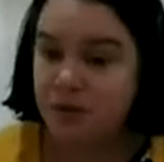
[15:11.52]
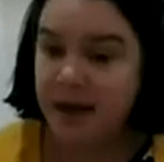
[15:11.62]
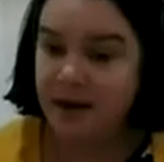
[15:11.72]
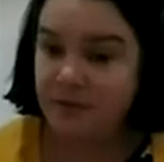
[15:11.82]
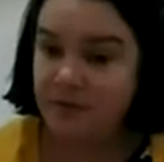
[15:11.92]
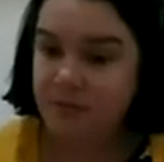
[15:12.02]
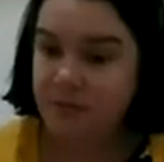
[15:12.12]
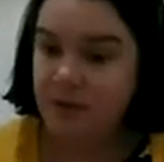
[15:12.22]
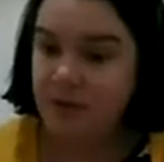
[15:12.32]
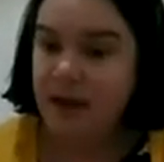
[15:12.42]
health,
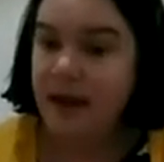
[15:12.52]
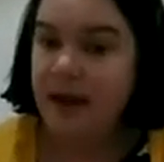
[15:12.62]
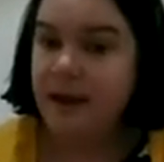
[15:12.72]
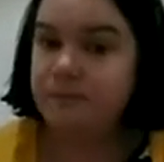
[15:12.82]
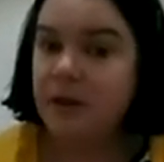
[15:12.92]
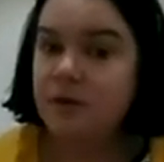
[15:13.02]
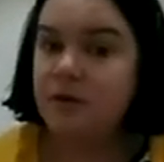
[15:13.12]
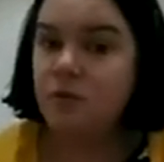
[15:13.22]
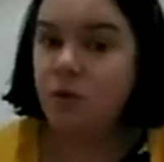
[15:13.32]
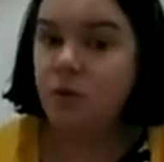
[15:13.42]

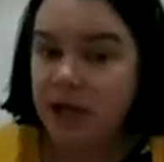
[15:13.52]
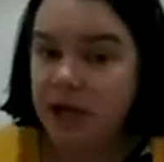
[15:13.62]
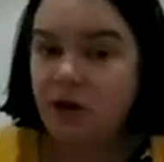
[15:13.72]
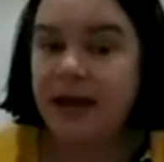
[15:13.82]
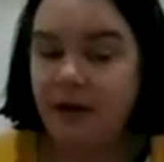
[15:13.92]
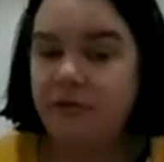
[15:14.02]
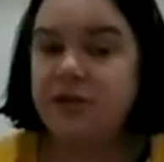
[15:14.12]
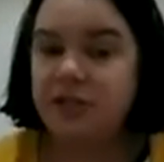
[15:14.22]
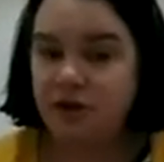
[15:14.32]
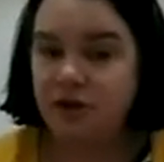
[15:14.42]
working on health
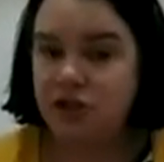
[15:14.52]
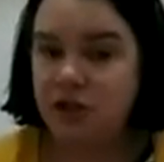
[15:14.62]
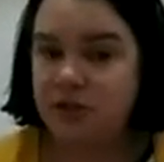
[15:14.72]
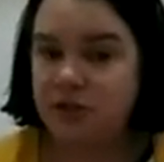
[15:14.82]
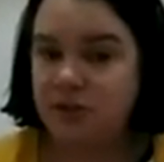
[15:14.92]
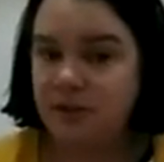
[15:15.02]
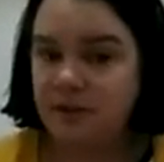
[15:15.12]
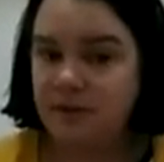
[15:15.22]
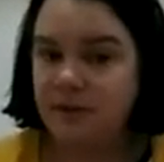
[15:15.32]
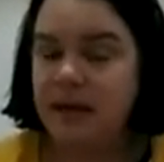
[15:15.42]
is urgent.
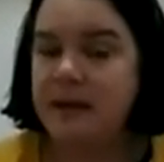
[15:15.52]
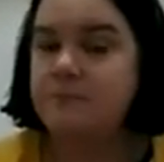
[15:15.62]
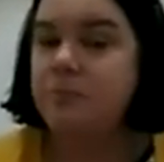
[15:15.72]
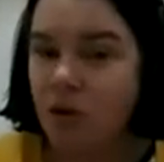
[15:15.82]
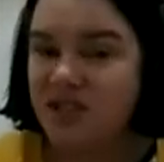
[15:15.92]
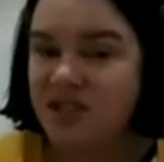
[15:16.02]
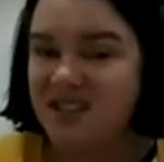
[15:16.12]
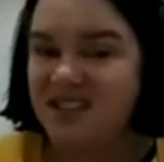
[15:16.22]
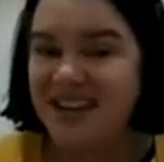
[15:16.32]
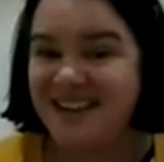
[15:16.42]

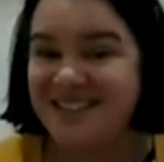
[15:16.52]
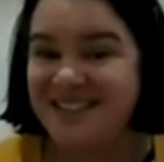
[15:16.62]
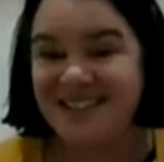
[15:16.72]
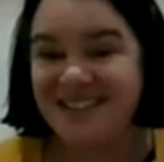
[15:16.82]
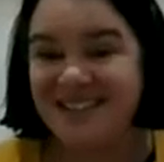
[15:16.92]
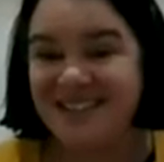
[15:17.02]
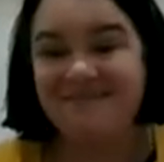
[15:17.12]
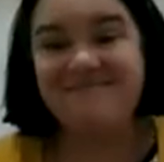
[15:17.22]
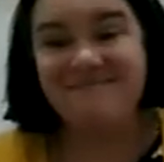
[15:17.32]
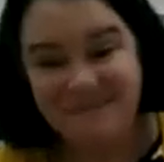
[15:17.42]
Important is
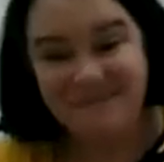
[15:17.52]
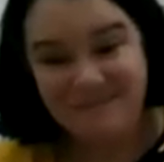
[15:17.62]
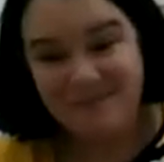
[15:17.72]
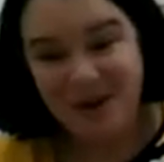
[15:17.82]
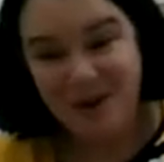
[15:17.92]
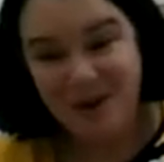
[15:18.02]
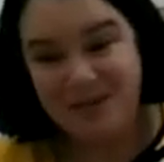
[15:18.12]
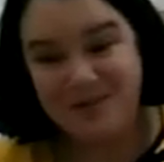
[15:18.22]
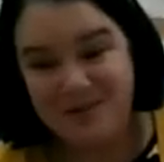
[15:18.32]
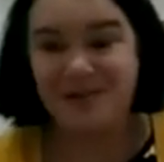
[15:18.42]

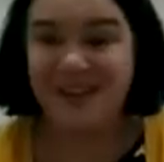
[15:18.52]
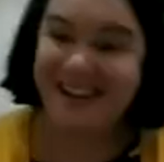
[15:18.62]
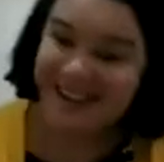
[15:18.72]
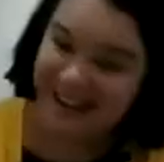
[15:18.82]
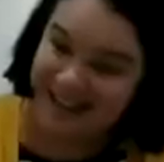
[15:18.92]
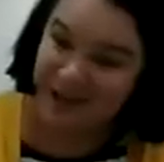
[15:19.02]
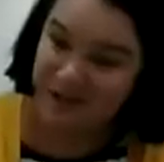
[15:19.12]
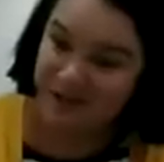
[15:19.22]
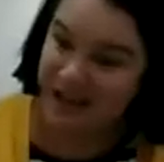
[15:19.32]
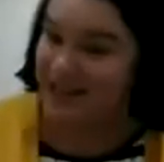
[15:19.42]
homeschooling, getting your
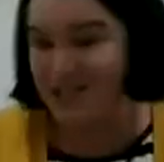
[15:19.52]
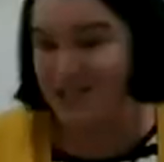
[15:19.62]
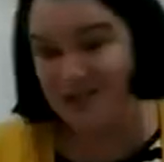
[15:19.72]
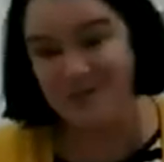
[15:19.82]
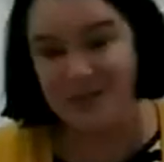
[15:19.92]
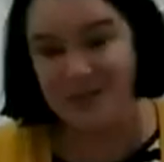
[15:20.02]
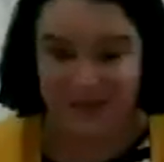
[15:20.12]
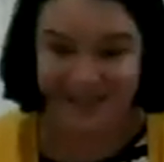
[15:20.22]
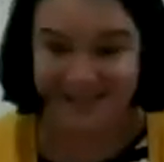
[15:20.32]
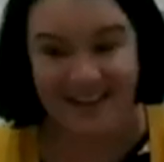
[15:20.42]
kids through as
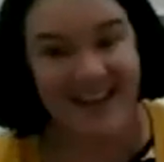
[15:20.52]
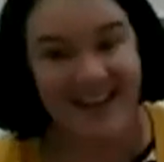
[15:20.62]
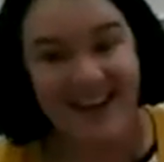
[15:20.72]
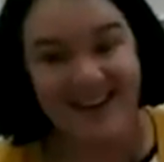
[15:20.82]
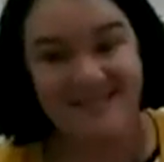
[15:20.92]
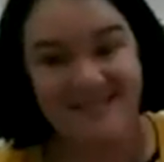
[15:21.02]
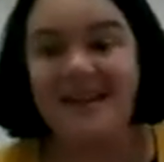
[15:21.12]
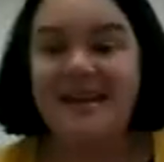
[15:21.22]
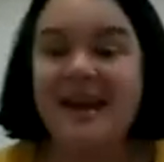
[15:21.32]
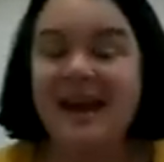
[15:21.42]
best they
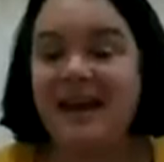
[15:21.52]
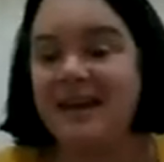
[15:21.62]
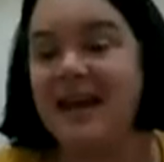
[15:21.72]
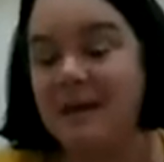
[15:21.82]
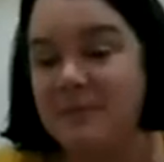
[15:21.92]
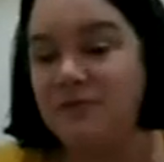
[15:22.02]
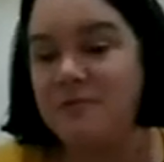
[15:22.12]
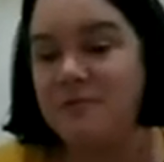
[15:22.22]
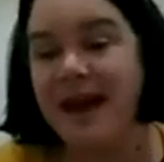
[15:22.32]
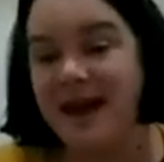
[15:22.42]
can, and coming
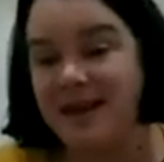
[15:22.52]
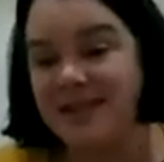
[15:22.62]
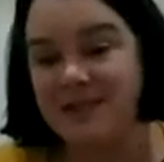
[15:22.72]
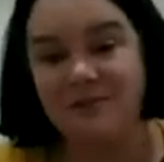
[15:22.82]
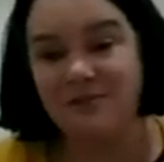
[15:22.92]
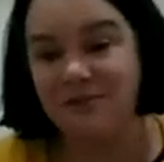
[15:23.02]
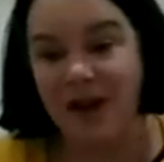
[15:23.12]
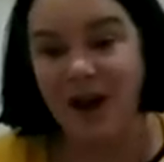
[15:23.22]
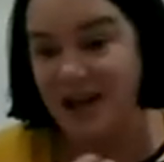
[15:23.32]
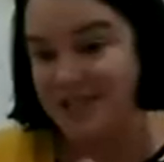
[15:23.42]
from a house of a
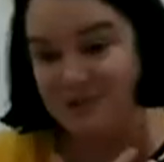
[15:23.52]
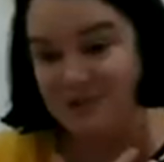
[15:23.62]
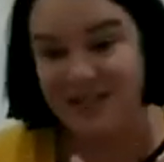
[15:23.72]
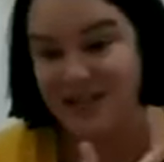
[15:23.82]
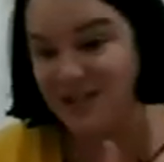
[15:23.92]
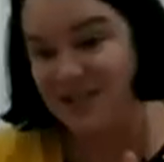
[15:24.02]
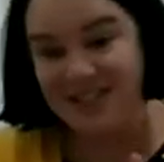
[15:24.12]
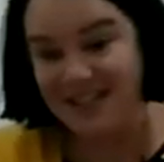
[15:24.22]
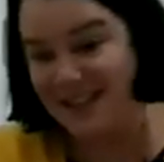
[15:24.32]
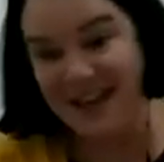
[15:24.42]
high school teacher sitting
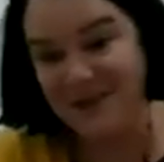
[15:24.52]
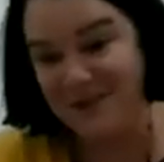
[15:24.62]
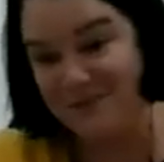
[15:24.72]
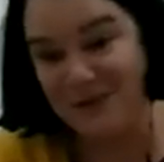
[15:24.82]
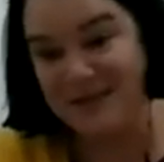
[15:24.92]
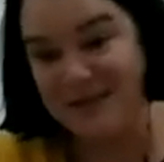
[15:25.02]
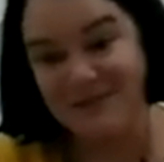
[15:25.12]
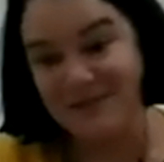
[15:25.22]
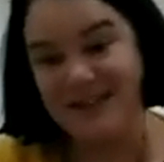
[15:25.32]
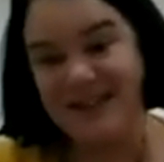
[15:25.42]
in the other room delivering
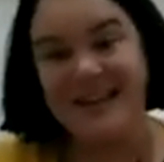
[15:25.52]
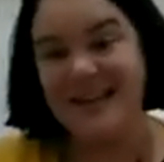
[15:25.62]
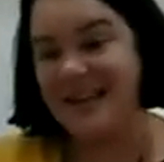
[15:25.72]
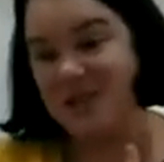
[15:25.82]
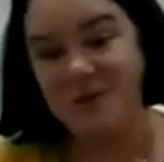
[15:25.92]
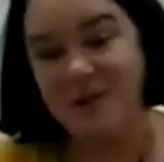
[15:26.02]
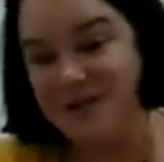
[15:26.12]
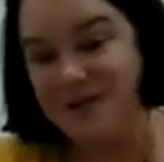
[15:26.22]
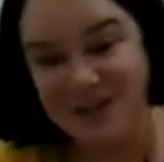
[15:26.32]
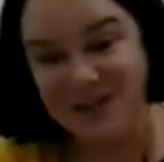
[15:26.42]
year 12
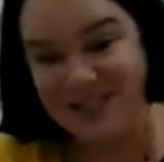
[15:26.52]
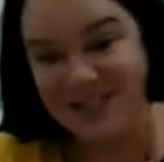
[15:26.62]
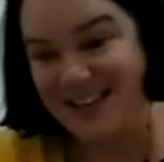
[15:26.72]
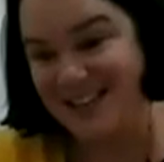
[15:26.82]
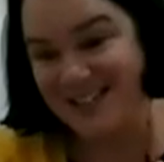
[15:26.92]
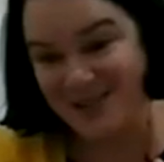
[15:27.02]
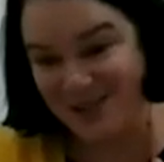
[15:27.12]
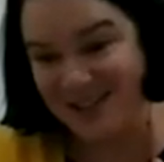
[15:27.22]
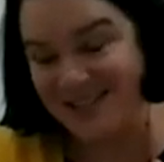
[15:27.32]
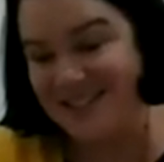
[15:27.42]
sessions to his
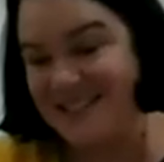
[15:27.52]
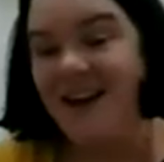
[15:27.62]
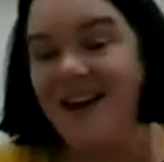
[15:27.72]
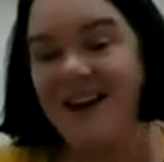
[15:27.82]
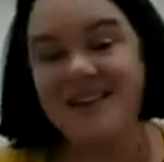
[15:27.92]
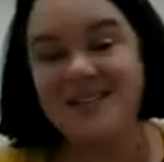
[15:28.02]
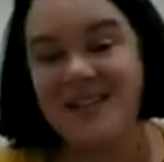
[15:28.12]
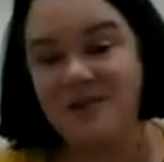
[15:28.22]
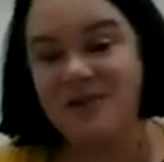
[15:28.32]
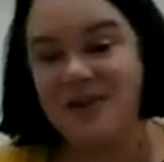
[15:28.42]
students, I can tell
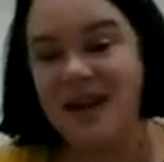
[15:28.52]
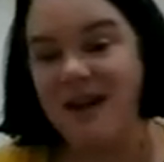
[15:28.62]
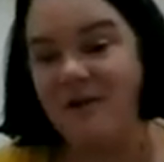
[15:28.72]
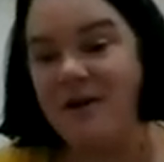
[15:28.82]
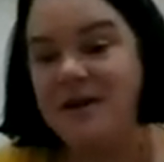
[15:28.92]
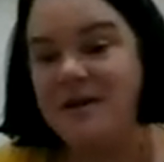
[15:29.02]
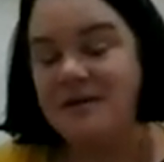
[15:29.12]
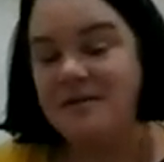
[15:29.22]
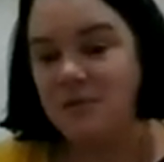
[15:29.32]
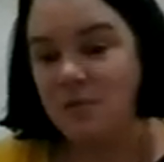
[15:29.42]
you now,
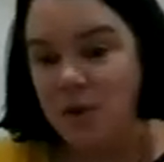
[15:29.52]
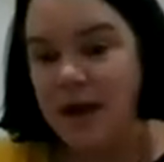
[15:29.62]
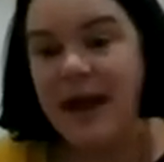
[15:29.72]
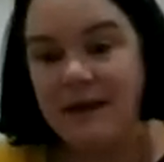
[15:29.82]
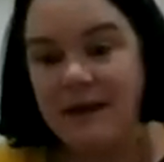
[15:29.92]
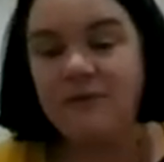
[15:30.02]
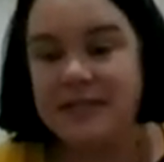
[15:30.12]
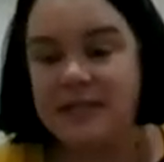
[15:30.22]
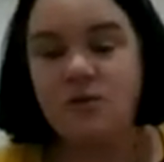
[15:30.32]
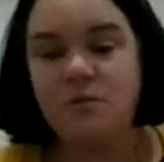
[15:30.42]
not every
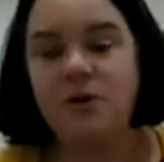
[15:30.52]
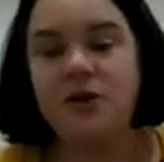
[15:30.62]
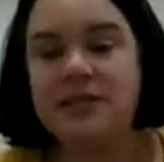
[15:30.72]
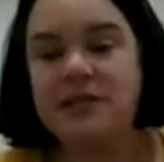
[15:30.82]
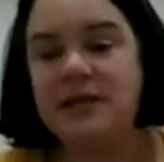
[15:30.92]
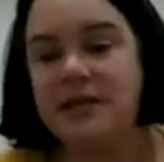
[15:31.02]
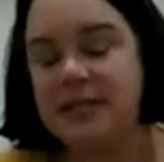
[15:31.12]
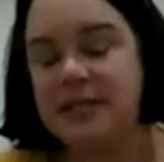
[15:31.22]
single person needs to be